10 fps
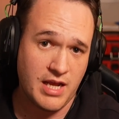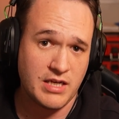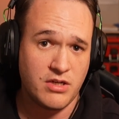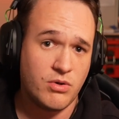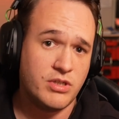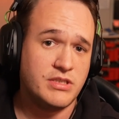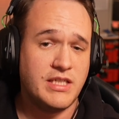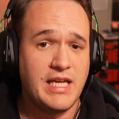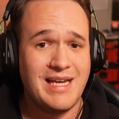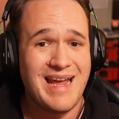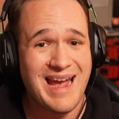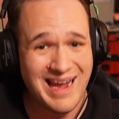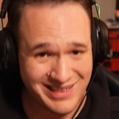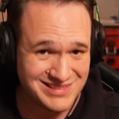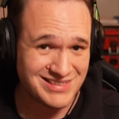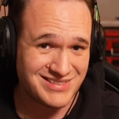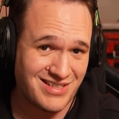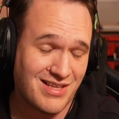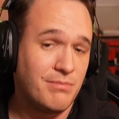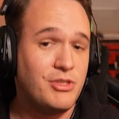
and in order to gain access to them,